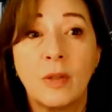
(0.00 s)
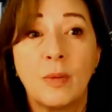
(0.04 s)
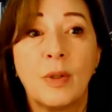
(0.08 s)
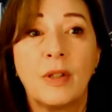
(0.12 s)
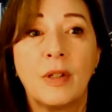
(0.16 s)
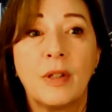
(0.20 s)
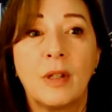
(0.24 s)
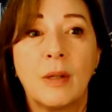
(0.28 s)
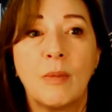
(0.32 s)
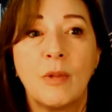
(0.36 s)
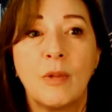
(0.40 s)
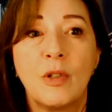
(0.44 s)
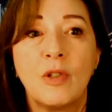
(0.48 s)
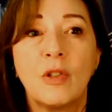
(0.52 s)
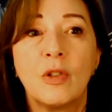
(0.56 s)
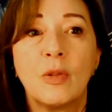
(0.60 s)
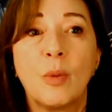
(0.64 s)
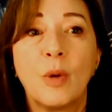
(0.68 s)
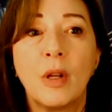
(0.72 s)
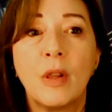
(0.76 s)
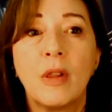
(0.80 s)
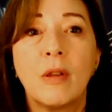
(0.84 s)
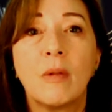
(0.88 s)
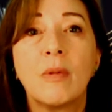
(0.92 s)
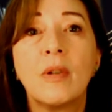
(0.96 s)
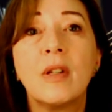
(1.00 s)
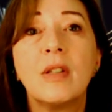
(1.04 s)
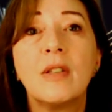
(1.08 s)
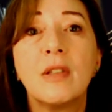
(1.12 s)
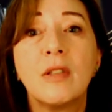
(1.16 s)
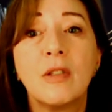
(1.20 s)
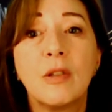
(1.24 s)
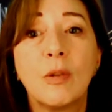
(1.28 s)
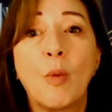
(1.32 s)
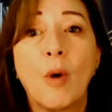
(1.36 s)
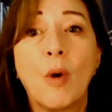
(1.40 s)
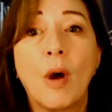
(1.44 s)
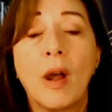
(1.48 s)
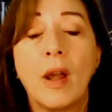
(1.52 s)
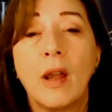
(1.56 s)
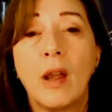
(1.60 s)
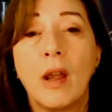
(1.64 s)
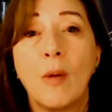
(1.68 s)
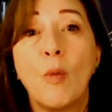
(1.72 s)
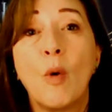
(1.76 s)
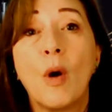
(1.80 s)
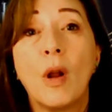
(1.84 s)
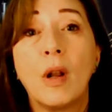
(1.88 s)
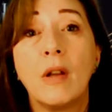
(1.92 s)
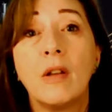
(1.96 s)
with them, which is one of the reasons why I
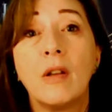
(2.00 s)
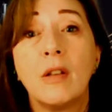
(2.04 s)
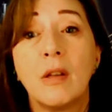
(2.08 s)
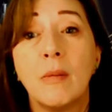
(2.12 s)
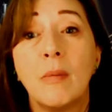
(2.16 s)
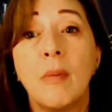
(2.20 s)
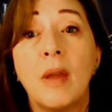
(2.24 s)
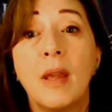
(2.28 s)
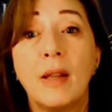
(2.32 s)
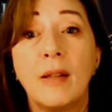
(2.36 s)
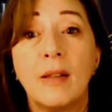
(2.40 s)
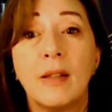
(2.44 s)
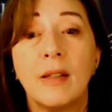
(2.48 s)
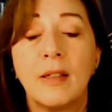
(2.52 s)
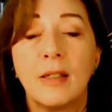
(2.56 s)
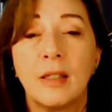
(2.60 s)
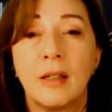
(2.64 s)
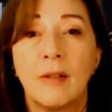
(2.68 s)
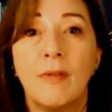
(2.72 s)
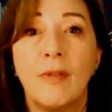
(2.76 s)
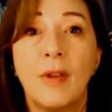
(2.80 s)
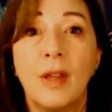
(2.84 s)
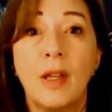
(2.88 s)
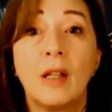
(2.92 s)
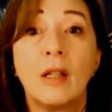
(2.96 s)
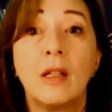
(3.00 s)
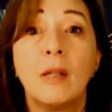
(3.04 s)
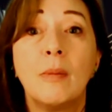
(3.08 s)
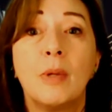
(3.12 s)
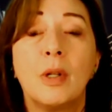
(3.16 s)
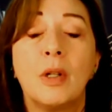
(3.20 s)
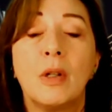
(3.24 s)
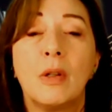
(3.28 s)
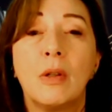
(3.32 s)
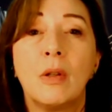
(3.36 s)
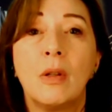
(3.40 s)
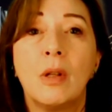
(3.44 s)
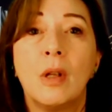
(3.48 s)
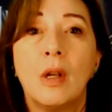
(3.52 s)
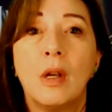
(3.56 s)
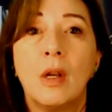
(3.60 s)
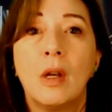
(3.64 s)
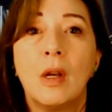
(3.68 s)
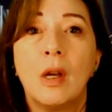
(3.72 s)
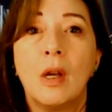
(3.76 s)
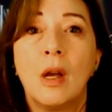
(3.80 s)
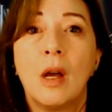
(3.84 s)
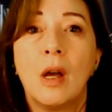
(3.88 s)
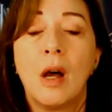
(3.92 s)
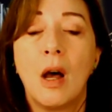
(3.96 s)
wanted to make this available,
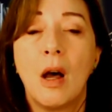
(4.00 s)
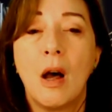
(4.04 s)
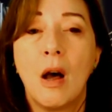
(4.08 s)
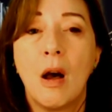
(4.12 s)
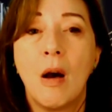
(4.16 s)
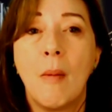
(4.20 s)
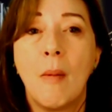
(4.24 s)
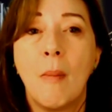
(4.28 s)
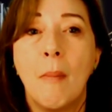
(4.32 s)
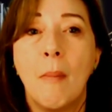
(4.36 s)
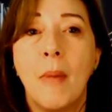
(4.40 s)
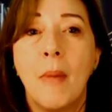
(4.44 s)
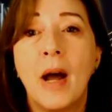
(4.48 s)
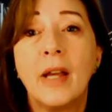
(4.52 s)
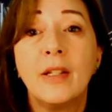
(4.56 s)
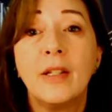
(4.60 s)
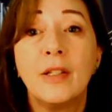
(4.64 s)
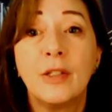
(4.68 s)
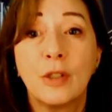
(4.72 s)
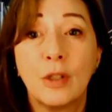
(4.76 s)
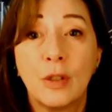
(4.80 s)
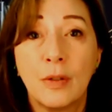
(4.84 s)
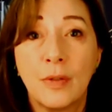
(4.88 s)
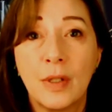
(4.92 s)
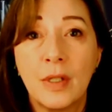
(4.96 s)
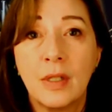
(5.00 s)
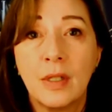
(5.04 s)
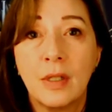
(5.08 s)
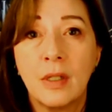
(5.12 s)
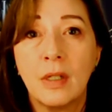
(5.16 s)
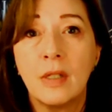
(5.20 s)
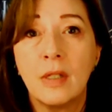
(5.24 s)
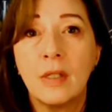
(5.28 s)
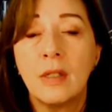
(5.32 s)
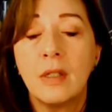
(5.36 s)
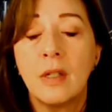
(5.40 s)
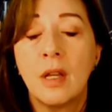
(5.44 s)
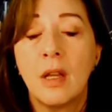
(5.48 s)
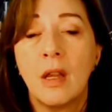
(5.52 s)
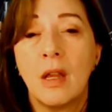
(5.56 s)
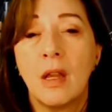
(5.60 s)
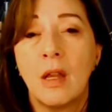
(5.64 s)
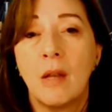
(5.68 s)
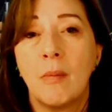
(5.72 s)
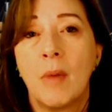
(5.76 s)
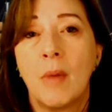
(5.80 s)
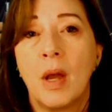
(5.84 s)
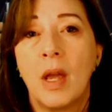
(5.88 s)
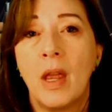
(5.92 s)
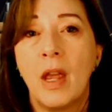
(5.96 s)
um, my services
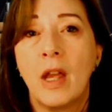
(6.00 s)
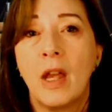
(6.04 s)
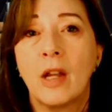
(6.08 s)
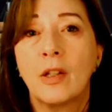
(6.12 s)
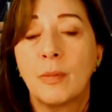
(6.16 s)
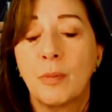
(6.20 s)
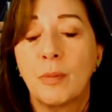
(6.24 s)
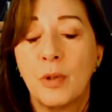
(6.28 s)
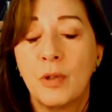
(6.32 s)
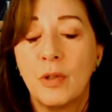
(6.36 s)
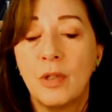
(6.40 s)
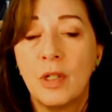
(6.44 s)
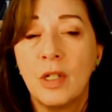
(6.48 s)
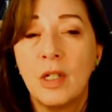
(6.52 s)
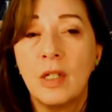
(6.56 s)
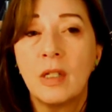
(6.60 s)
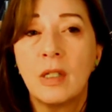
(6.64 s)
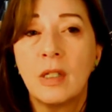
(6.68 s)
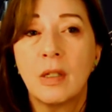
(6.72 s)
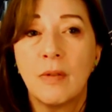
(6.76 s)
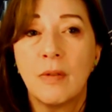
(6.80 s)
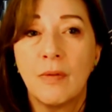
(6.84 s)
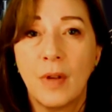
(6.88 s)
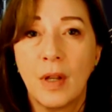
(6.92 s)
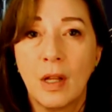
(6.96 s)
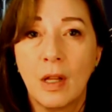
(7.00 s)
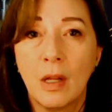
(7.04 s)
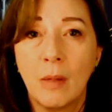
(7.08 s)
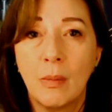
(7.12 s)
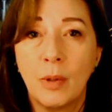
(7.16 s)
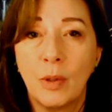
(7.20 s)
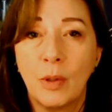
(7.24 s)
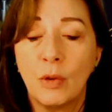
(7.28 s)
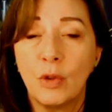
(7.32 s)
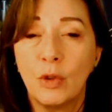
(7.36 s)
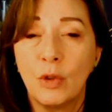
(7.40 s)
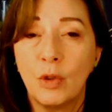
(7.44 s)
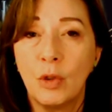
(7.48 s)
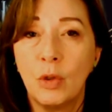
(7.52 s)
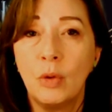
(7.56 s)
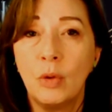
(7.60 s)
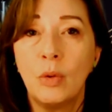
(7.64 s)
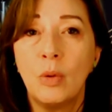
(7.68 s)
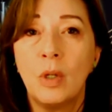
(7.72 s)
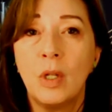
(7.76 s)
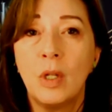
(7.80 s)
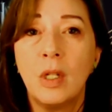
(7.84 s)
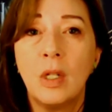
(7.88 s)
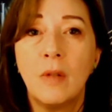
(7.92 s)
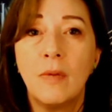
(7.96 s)
and my expertise available
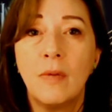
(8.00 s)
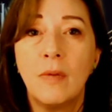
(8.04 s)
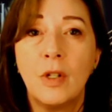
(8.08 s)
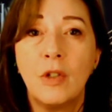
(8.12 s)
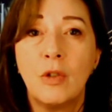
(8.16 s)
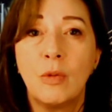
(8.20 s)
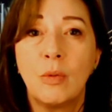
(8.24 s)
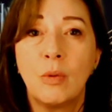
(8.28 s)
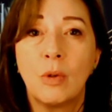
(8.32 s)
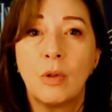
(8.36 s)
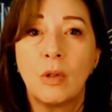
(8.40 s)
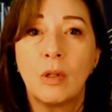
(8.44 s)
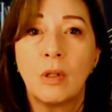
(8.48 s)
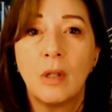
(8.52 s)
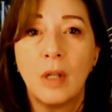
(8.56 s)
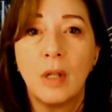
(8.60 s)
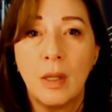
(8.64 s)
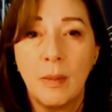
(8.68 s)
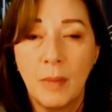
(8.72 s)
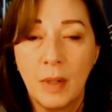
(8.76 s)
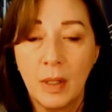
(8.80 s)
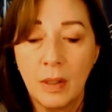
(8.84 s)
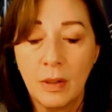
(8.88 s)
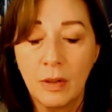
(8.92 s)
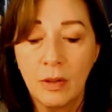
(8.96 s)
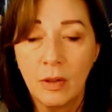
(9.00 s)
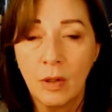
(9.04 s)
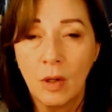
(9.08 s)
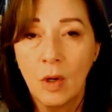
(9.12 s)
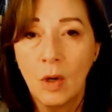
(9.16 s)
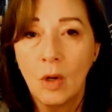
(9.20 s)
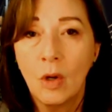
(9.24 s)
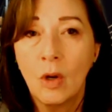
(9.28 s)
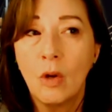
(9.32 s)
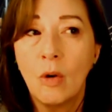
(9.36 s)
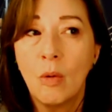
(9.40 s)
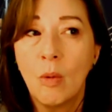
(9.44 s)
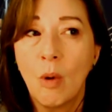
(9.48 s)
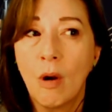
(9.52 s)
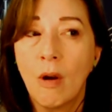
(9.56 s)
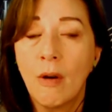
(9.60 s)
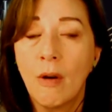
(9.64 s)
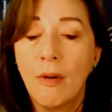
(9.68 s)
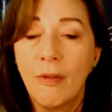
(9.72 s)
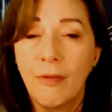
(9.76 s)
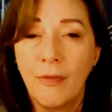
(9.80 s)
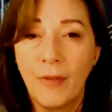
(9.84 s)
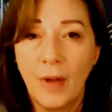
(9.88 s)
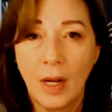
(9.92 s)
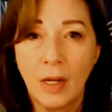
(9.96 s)
to individual claimants who are
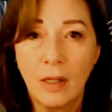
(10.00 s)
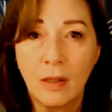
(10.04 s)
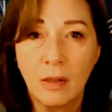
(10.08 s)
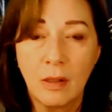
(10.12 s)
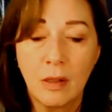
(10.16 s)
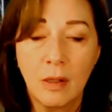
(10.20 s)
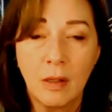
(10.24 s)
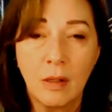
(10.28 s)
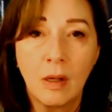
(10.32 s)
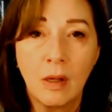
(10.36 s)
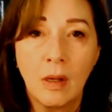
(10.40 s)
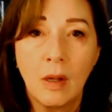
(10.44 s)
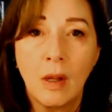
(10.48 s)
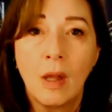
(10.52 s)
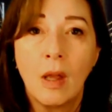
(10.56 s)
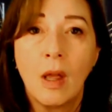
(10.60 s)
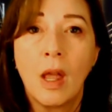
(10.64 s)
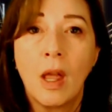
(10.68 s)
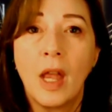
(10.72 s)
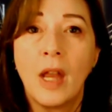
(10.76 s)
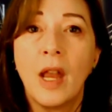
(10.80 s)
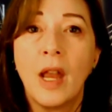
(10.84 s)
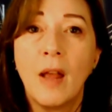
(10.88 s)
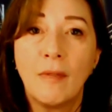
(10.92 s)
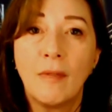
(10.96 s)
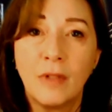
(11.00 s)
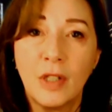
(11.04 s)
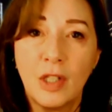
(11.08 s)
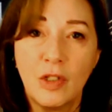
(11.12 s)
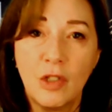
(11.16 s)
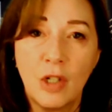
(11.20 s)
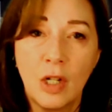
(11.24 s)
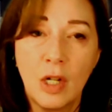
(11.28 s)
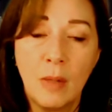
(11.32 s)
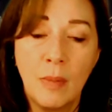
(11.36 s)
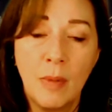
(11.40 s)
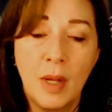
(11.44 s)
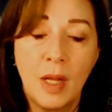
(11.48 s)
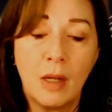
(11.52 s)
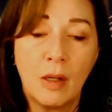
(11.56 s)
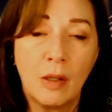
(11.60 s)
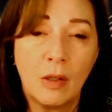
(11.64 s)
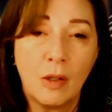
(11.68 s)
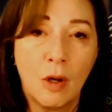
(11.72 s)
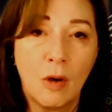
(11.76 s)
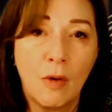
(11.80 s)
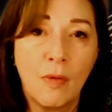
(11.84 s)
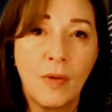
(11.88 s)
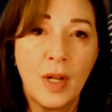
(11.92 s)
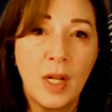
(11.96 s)
affected and have legitimate
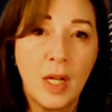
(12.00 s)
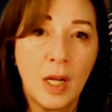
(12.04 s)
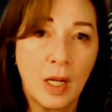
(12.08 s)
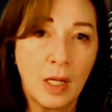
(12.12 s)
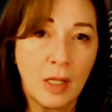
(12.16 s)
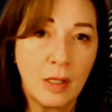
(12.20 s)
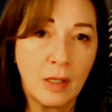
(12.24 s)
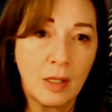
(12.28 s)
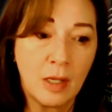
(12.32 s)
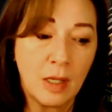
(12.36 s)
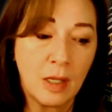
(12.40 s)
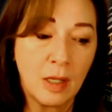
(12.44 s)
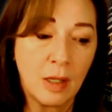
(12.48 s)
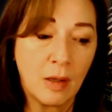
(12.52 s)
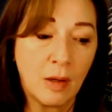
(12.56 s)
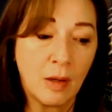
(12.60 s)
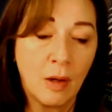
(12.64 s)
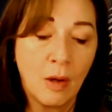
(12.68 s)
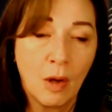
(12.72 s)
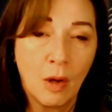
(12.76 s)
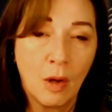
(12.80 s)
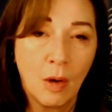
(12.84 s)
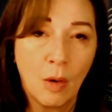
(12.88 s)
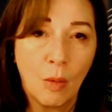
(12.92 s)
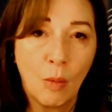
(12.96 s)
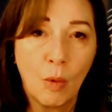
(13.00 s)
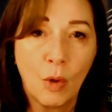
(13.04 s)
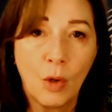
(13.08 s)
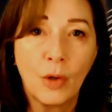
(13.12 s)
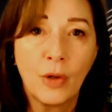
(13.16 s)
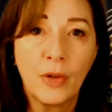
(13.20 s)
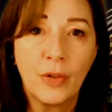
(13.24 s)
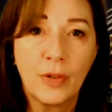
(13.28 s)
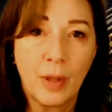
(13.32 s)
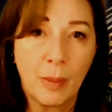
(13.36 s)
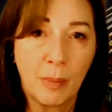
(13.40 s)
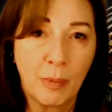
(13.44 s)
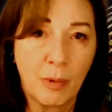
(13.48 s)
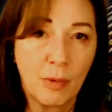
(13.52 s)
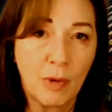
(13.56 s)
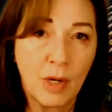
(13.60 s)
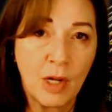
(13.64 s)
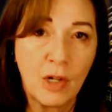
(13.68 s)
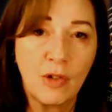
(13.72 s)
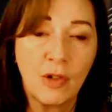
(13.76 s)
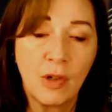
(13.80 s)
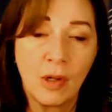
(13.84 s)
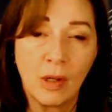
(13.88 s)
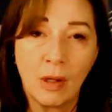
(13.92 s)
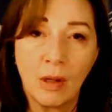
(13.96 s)
COVID nineteen work
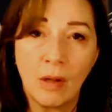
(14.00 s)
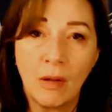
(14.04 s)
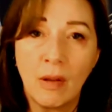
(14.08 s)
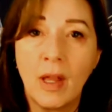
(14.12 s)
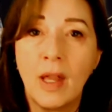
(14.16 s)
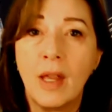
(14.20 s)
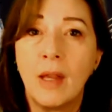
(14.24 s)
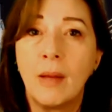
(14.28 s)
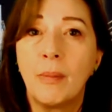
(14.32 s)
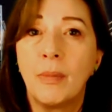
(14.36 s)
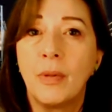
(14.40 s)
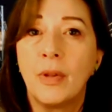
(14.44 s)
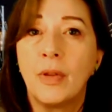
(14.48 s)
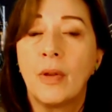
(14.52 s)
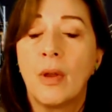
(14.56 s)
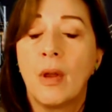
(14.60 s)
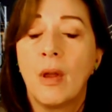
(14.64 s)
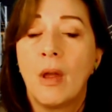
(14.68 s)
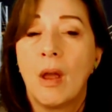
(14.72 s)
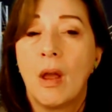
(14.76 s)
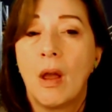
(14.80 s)
separation claims.